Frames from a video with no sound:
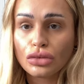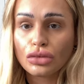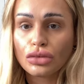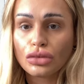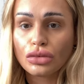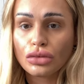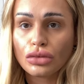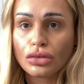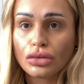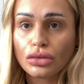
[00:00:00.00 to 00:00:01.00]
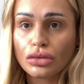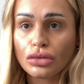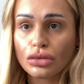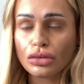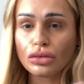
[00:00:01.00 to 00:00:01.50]

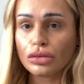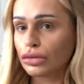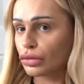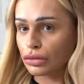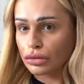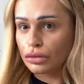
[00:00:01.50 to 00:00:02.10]
(no one is talking)